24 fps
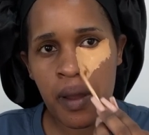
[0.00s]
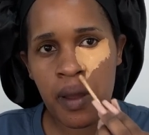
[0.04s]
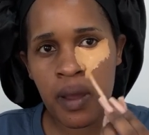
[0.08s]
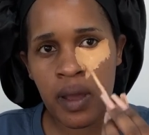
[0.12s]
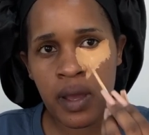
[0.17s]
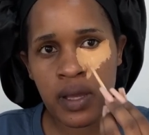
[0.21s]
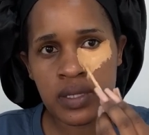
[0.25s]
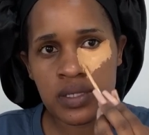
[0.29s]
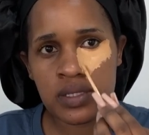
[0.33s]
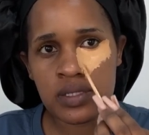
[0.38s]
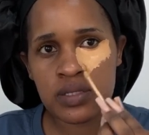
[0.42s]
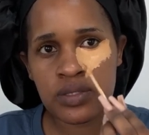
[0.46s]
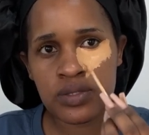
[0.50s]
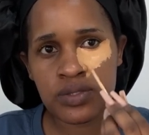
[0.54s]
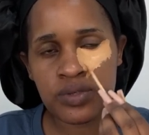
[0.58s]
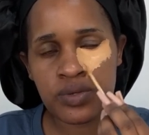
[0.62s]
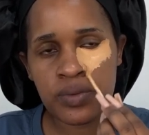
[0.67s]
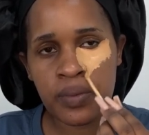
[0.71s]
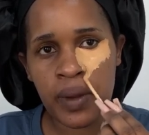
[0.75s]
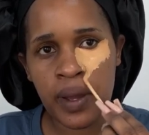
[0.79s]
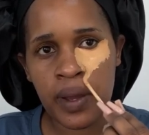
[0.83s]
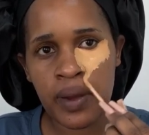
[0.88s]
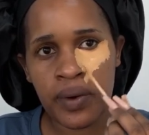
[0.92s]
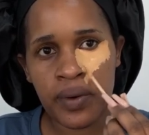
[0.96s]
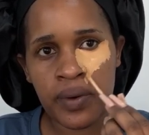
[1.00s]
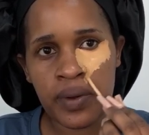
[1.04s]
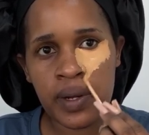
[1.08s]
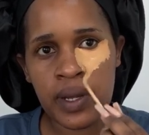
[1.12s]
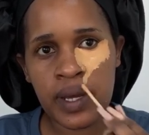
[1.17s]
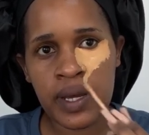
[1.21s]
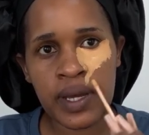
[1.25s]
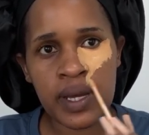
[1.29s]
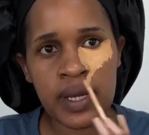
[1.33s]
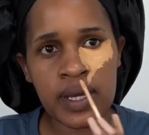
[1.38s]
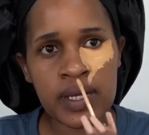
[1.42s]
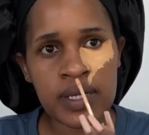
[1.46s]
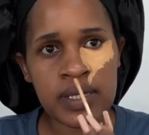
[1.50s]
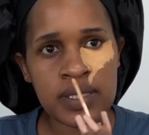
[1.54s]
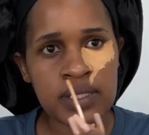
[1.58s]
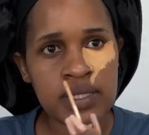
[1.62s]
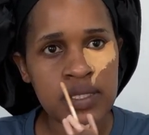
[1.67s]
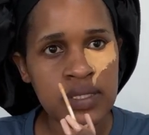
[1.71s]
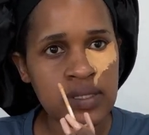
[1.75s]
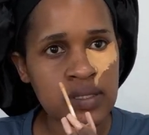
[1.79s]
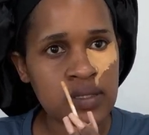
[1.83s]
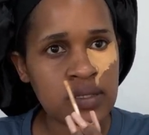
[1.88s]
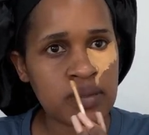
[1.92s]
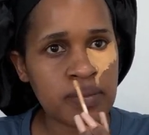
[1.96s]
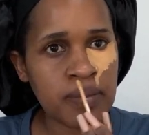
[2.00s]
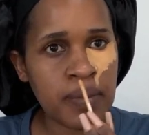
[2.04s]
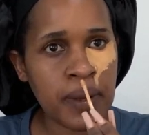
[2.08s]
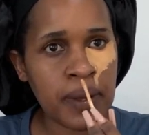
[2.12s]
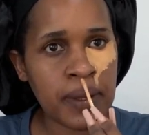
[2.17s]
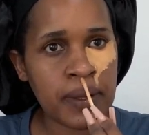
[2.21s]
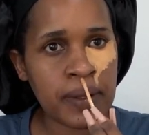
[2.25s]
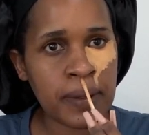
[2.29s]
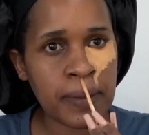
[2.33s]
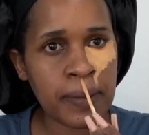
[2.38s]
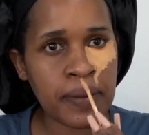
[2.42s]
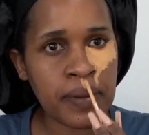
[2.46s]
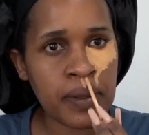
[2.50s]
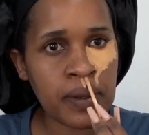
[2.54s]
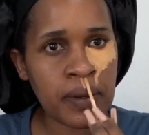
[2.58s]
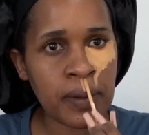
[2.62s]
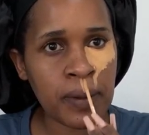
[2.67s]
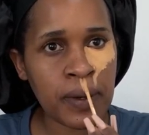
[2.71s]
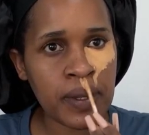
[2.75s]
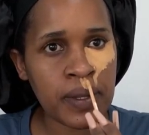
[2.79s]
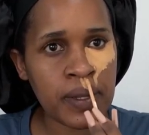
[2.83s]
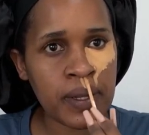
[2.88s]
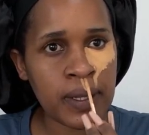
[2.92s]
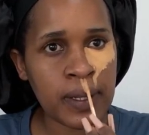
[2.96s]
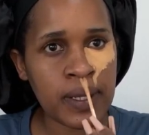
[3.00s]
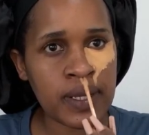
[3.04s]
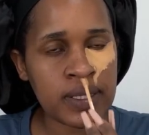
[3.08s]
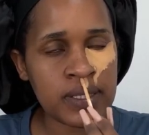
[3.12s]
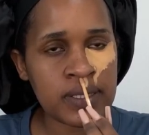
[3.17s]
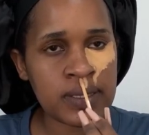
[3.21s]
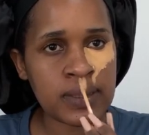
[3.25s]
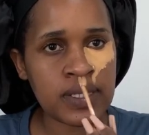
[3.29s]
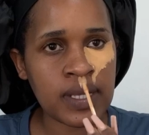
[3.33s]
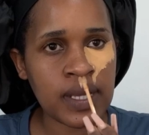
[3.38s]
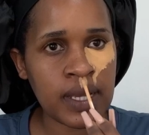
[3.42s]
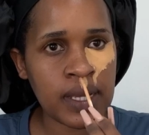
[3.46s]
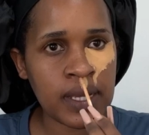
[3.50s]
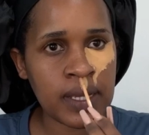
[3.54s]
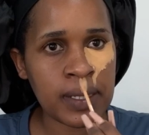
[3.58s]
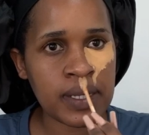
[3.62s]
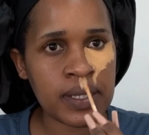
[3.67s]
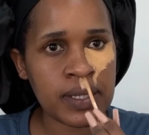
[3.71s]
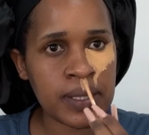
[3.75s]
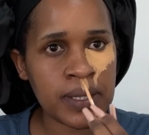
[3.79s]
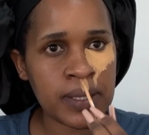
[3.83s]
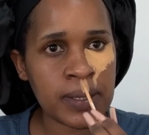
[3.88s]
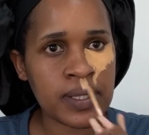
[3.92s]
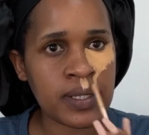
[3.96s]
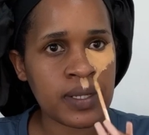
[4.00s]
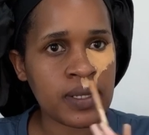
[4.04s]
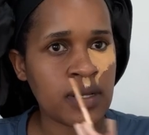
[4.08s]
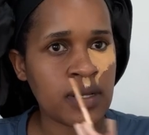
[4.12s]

I just do my orders, my spirit orders, and